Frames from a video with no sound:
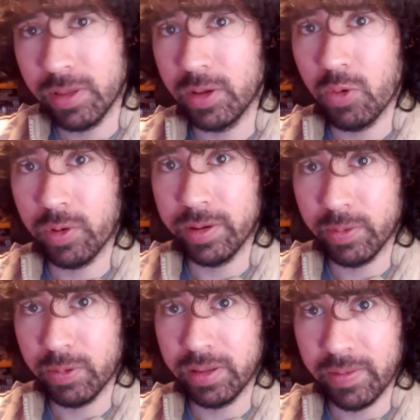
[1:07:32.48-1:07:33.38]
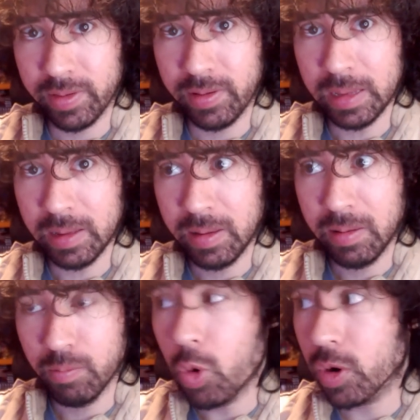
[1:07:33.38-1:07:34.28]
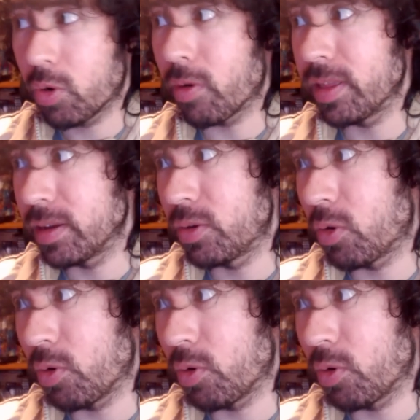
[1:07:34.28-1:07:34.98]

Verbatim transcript: one of the goriest ones I've seen. More gory than